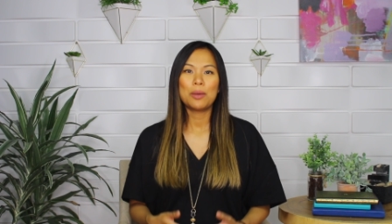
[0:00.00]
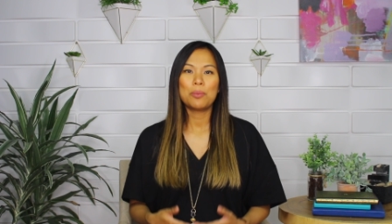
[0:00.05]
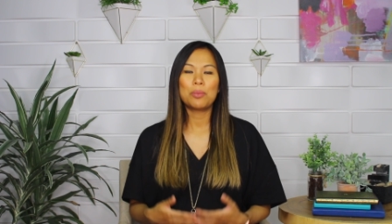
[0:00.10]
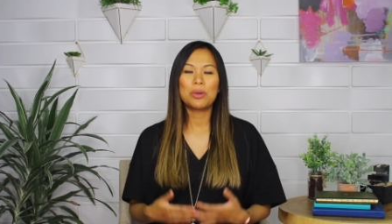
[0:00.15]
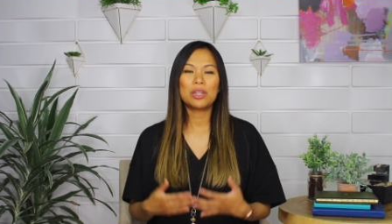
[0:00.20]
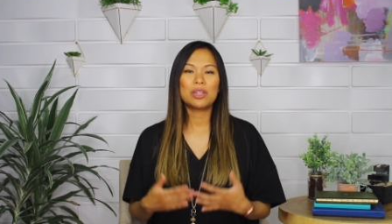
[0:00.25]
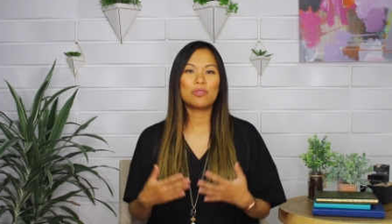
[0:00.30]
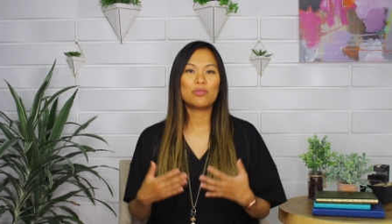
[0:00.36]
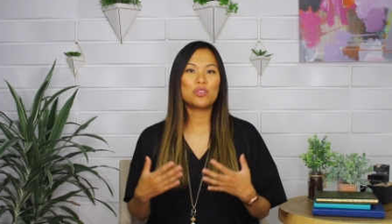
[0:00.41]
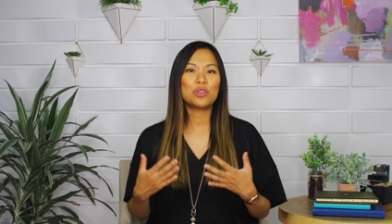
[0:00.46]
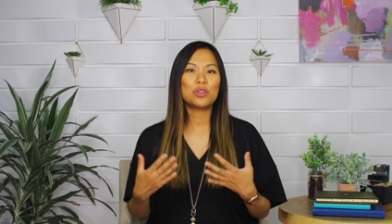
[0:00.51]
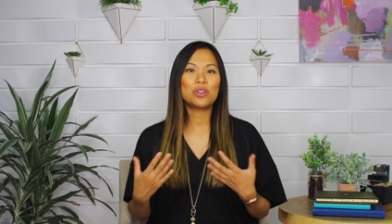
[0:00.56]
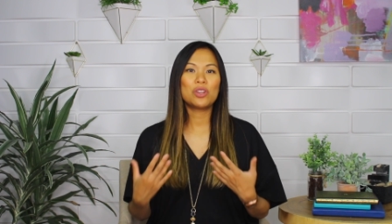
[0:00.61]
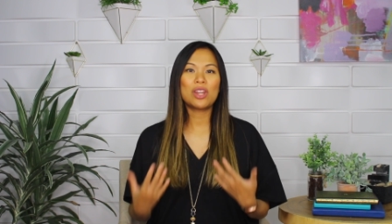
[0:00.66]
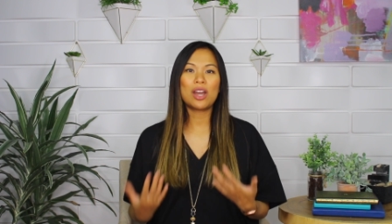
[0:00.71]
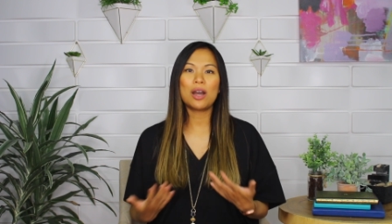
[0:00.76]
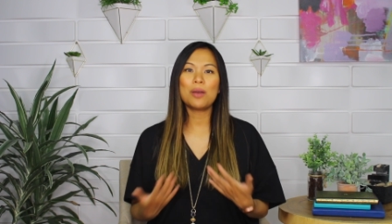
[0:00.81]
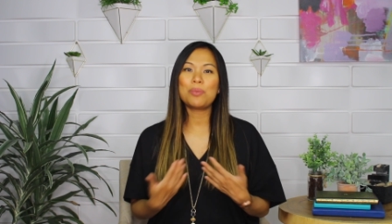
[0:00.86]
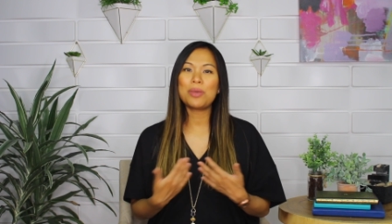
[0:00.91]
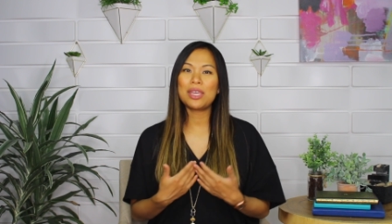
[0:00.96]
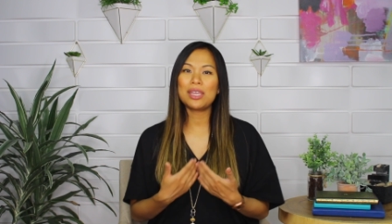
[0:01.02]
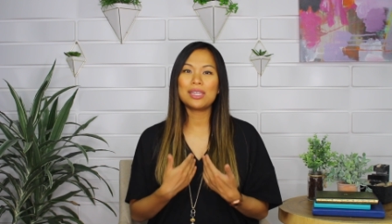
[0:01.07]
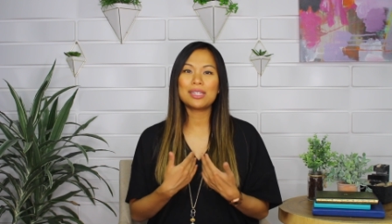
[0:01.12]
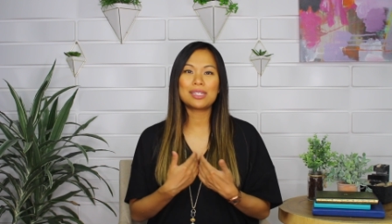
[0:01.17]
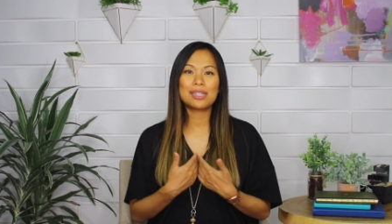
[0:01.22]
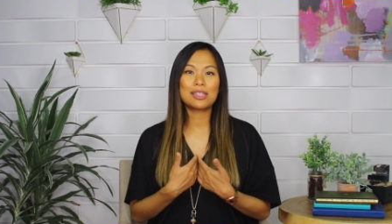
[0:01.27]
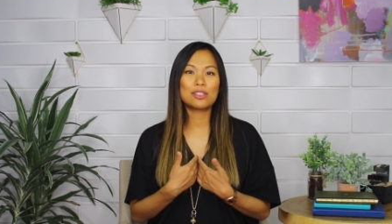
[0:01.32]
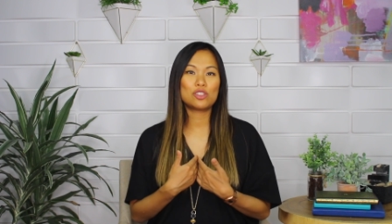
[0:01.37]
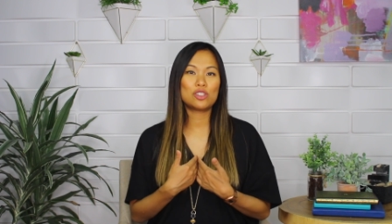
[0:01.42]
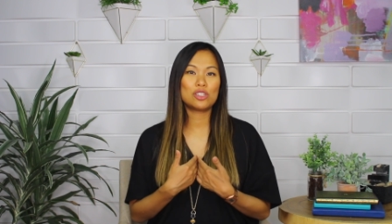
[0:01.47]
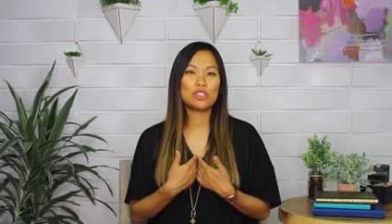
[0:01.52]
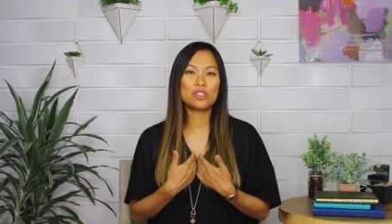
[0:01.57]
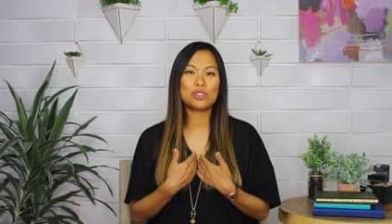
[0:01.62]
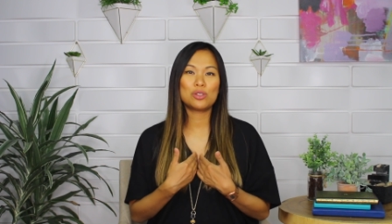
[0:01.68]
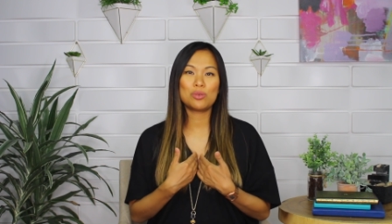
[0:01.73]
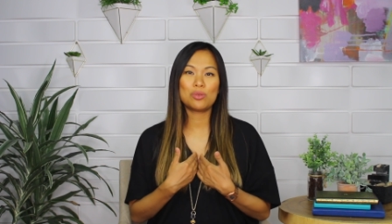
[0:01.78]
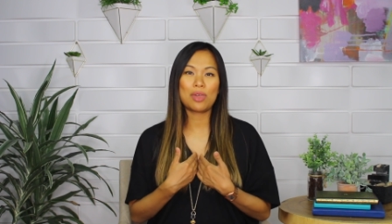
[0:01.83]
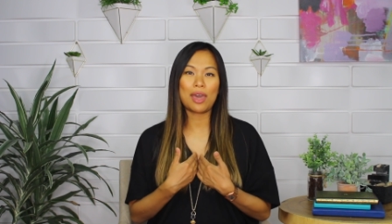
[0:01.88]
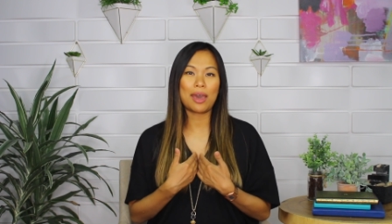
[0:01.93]
But if you're not paying attention
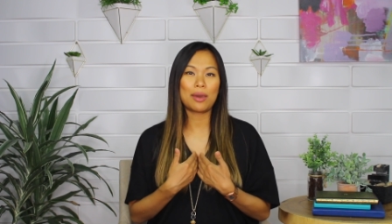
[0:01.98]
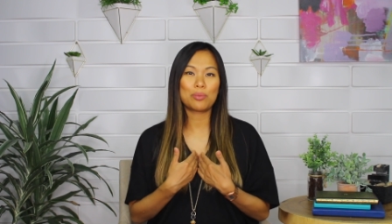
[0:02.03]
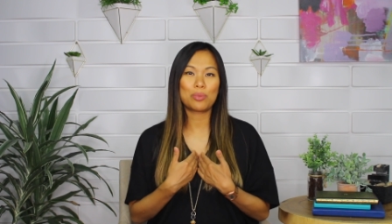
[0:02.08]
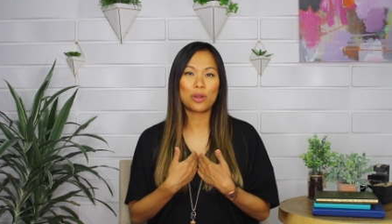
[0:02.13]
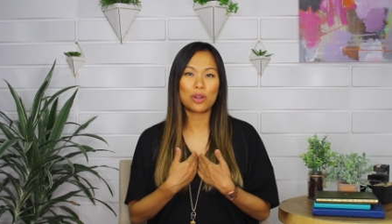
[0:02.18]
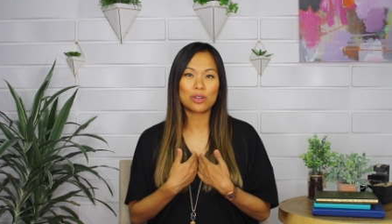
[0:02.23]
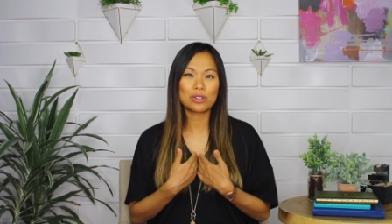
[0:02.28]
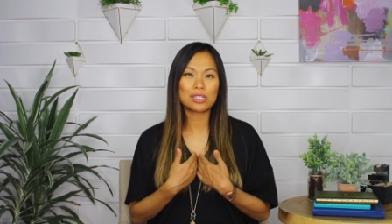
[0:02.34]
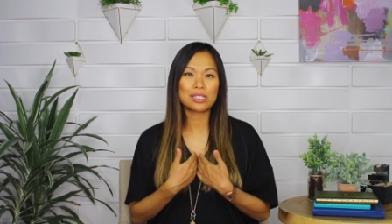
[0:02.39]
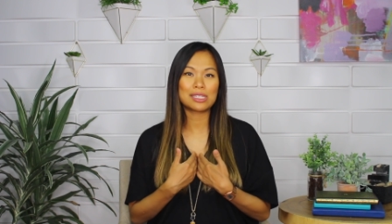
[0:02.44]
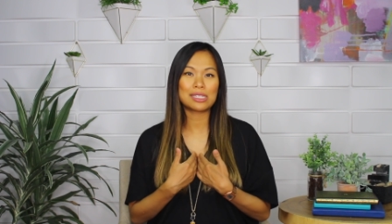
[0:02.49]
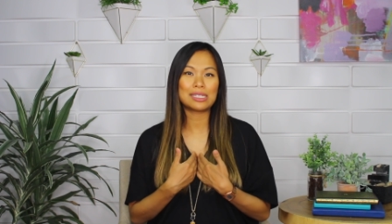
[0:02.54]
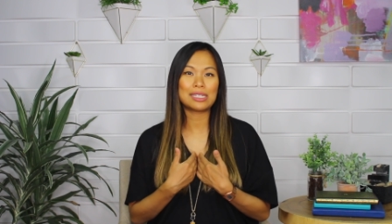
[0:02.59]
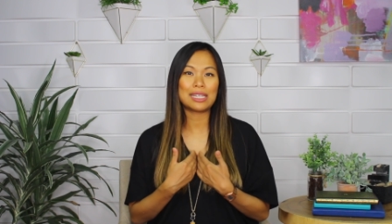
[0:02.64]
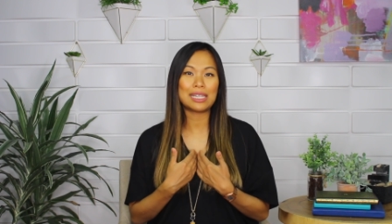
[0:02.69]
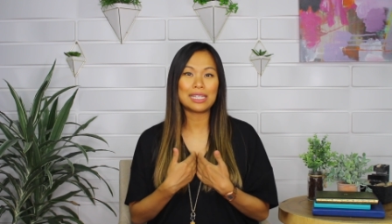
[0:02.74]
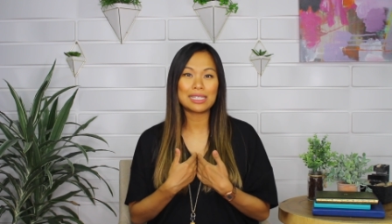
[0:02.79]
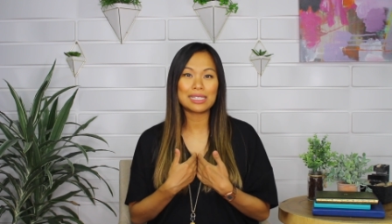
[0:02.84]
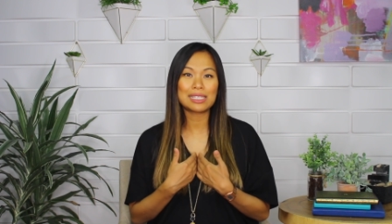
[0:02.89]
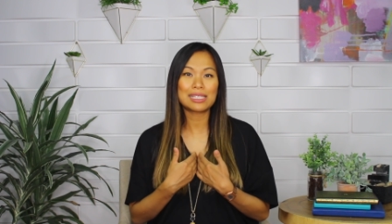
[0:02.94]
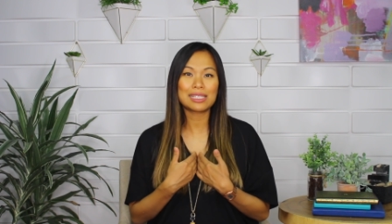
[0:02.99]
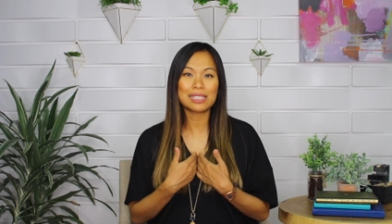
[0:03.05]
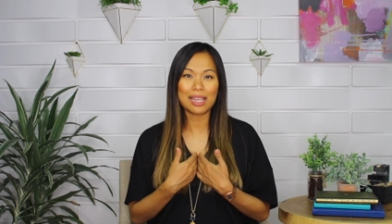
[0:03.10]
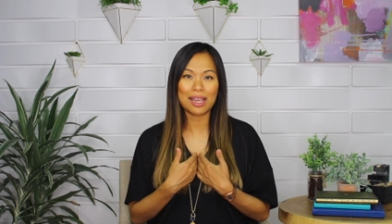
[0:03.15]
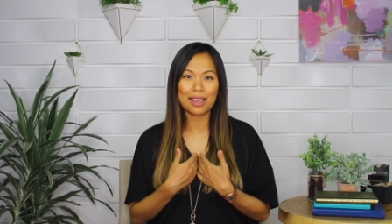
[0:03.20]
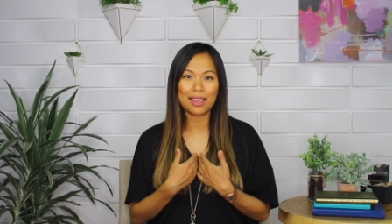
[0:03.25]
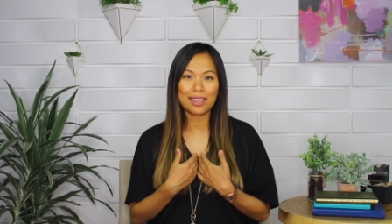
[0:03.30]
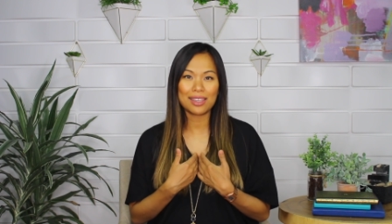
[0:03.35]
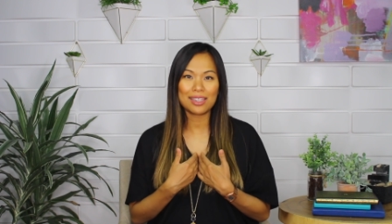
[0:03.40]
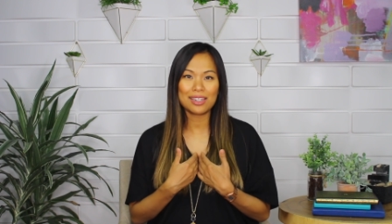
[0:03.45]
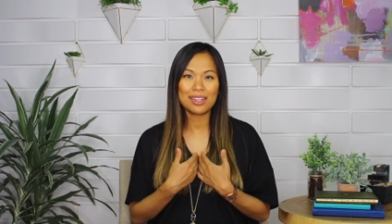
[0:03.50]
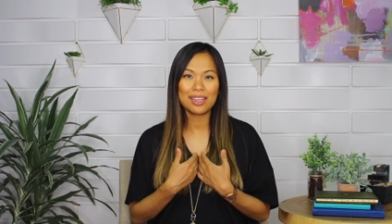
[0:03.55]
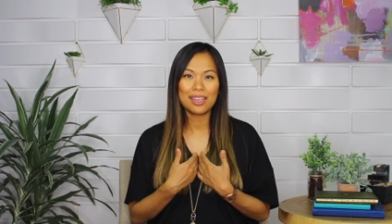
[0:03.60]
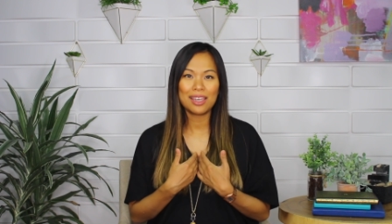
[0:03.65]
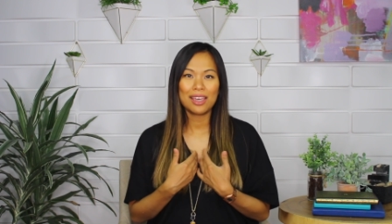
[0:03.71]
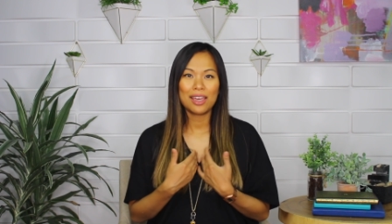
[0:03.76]
to that person inside,